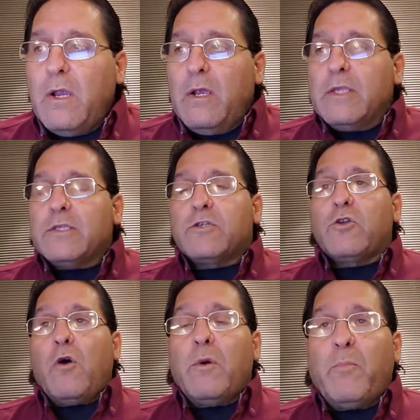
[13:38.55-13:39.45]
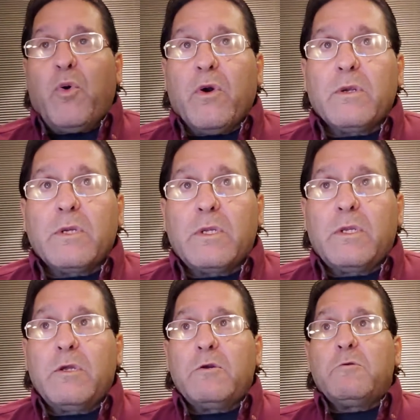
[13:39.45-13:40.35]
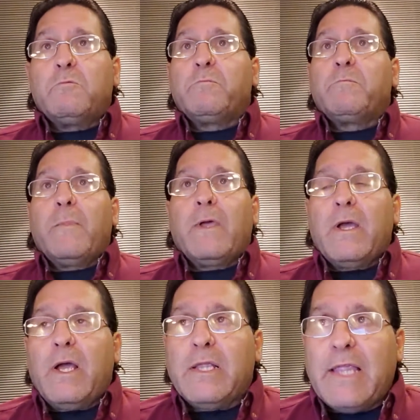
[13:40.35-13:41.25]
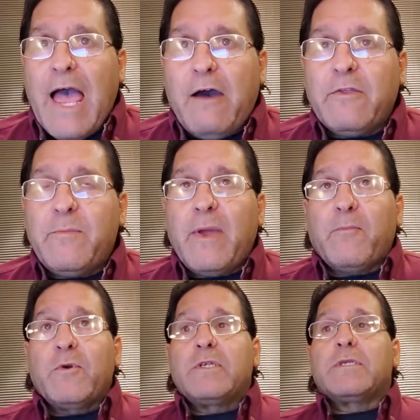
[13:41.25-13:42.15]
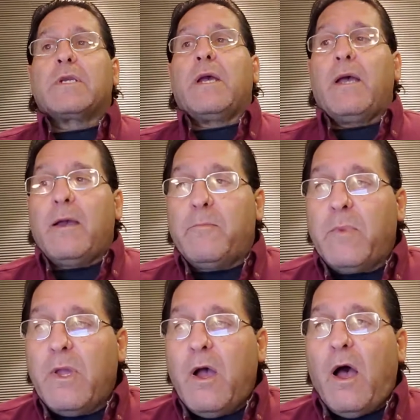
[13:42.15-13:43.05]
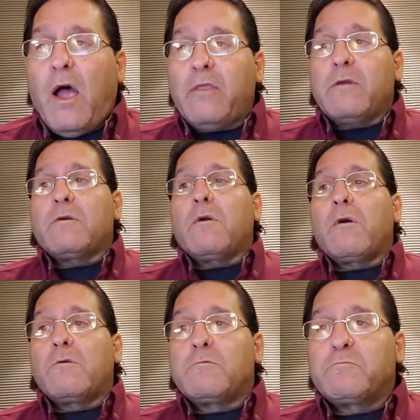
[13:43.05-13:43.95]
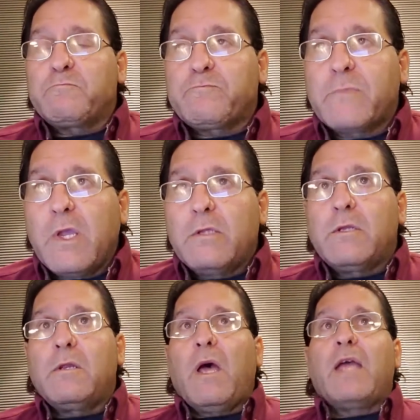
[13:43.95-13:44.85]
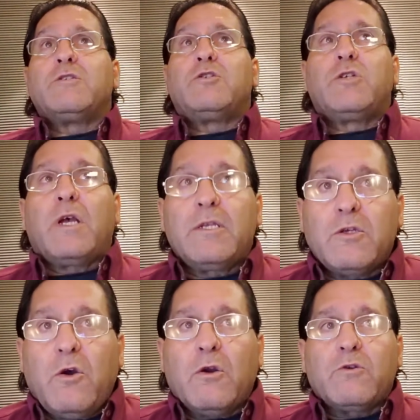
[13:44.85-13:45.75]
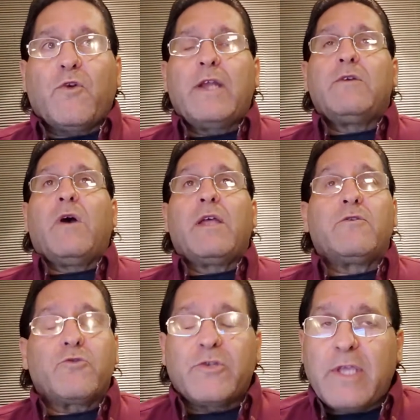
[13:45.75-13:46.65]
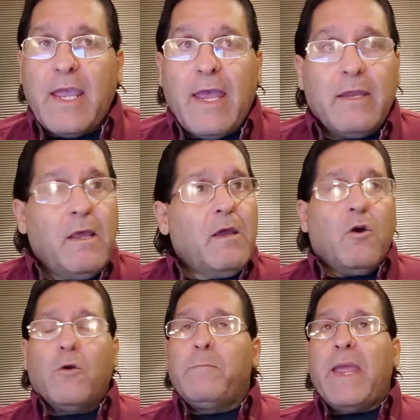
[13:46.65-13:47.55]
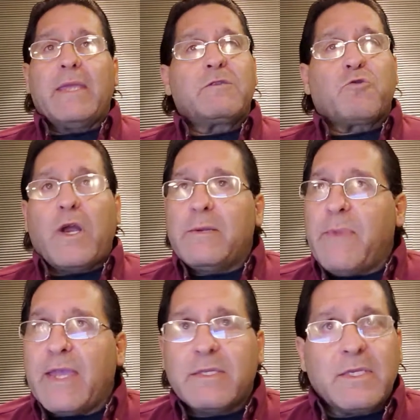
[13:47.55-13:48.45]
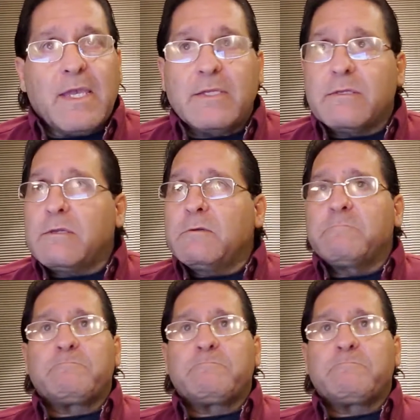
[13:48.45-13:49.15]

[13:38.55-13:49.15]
it's so important to allow the memories to come on their own, to not judge or try to understand or try to make sense.